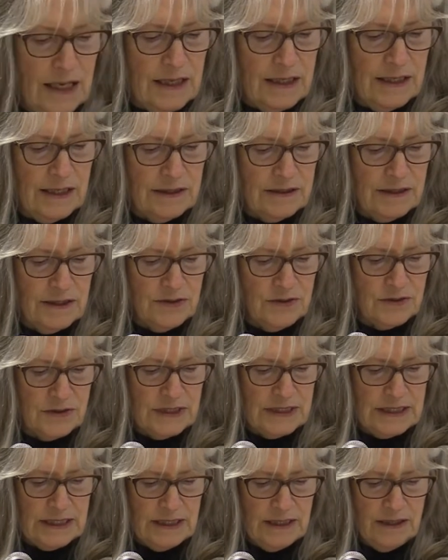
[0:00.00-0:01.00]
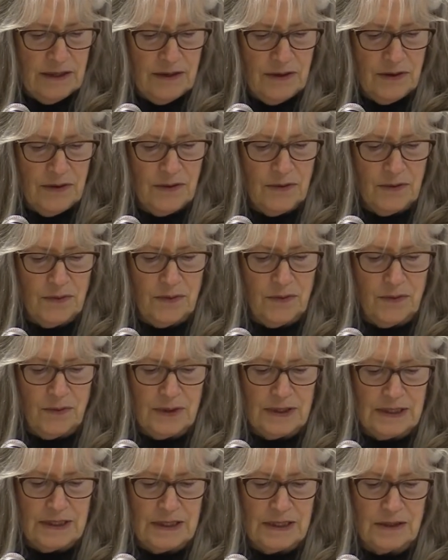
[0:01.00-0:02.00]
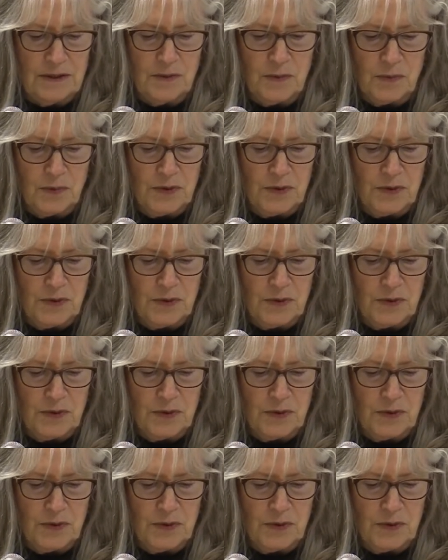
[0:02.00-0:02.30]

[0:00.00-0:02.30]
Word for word: Larry Dorsey will